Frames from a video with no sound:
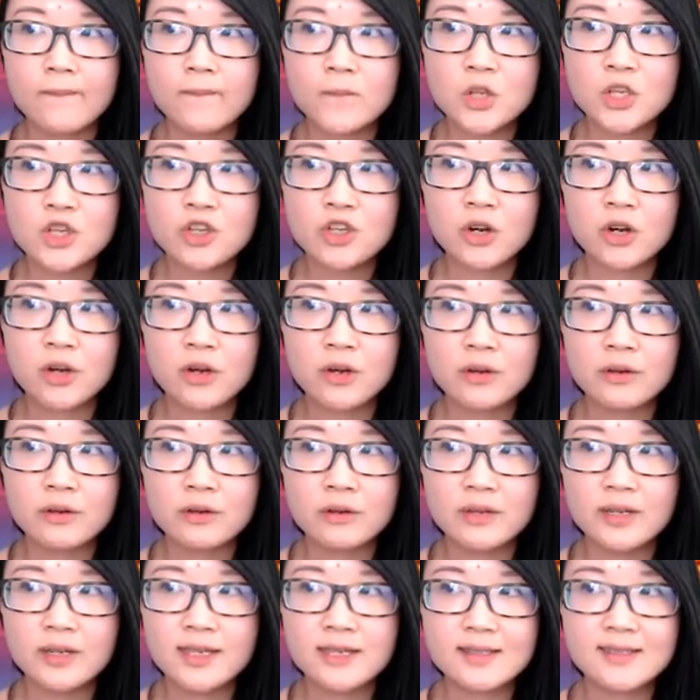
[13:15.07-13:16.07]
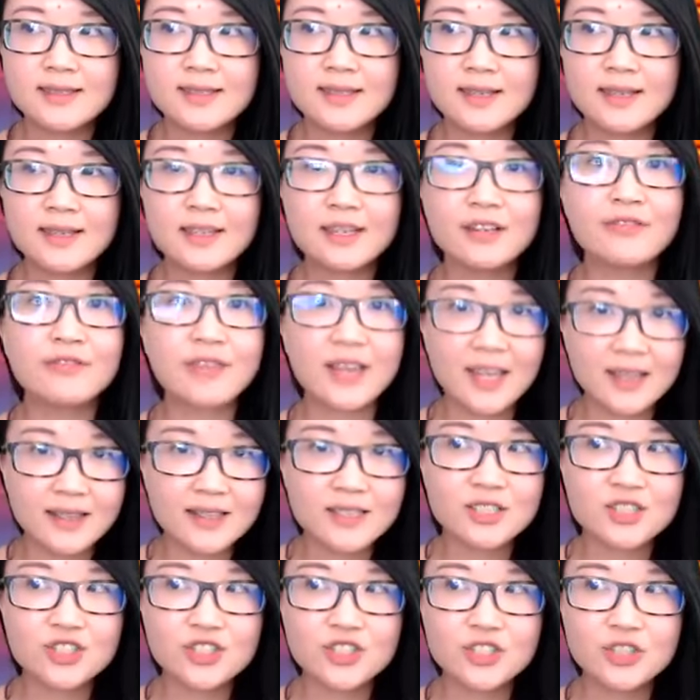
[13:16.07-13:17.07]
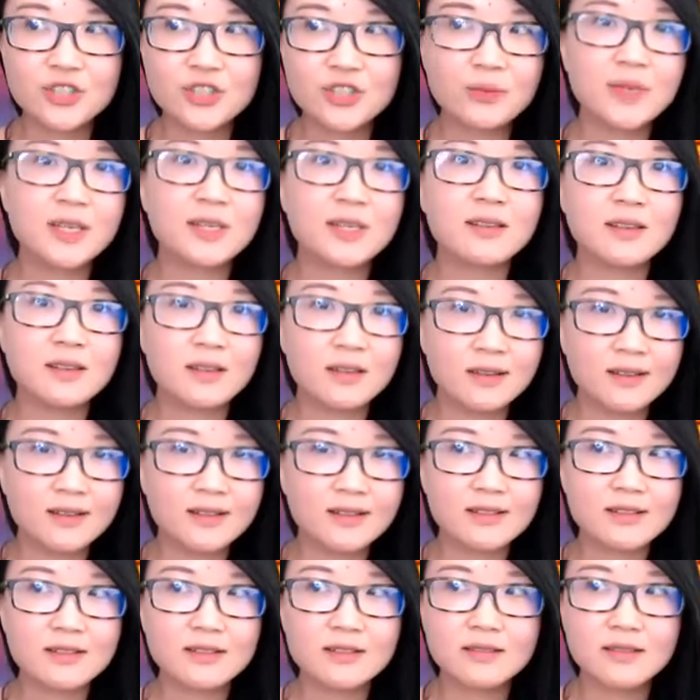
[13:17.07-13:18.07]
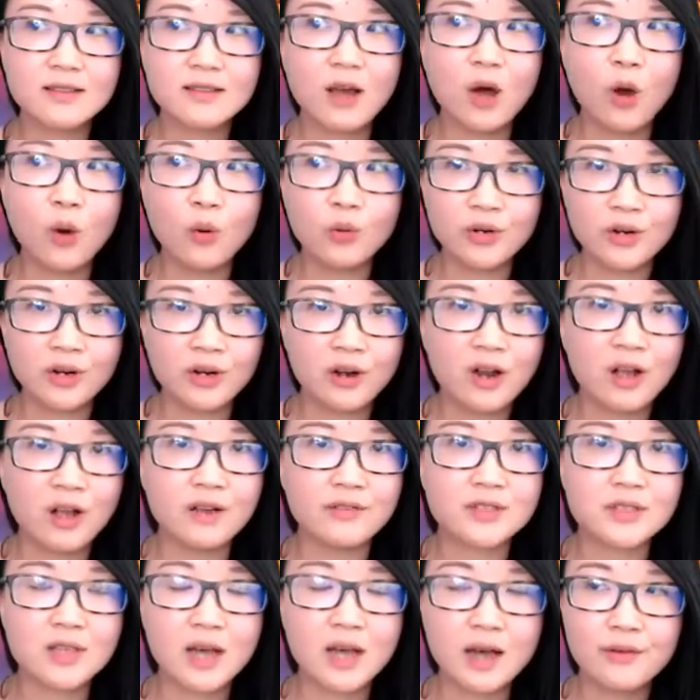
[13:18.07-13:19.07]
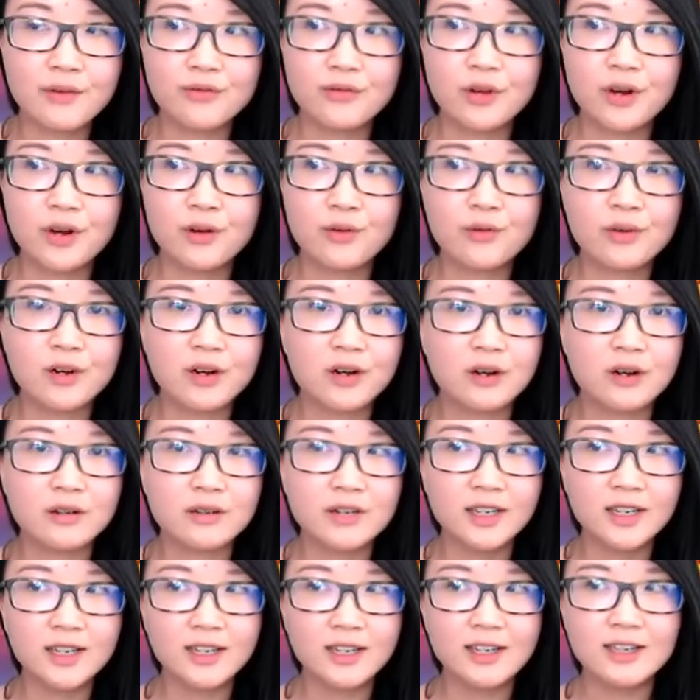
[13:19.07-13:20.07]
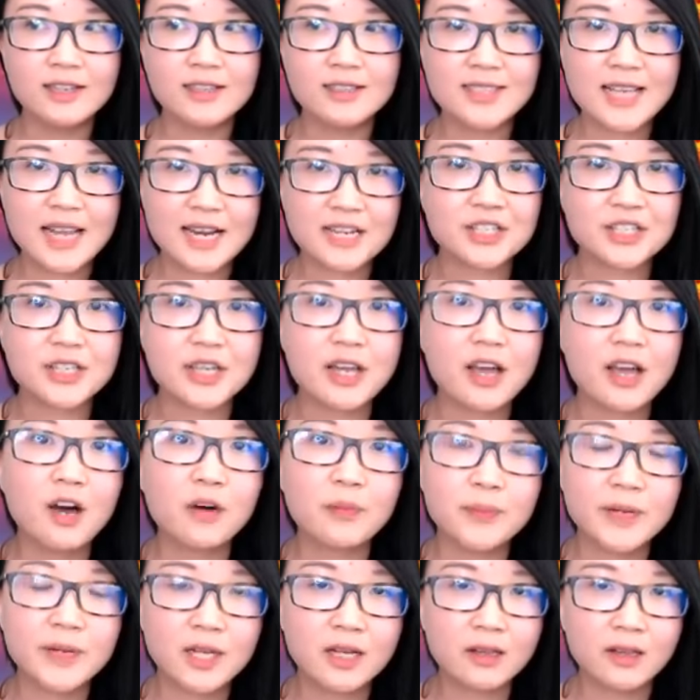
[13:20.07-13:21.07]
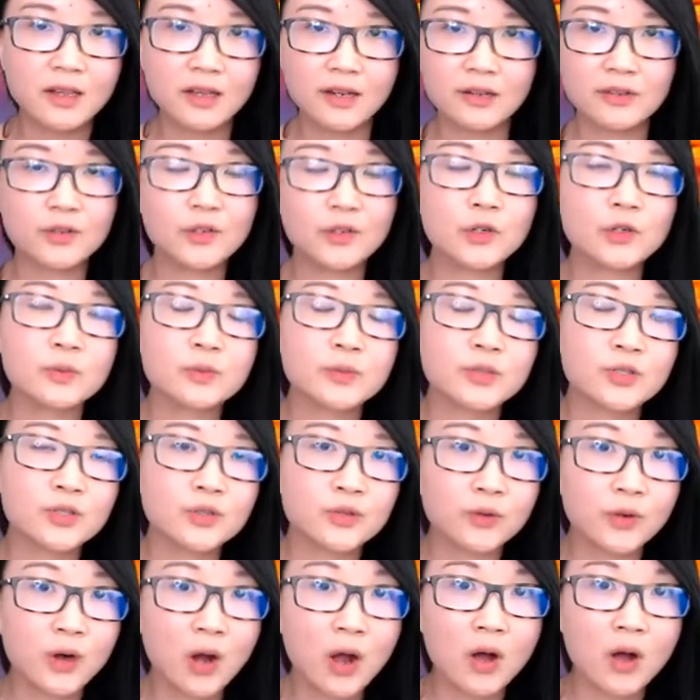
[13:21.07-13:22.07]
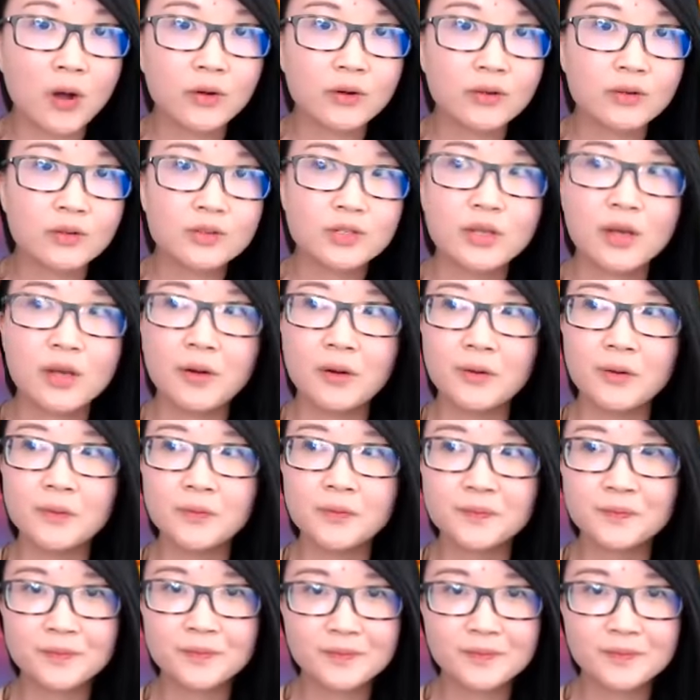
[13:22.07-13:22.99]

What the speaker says: You know, it's an advantage to be the owner of software where it's actually helping a lot of groups grow. So,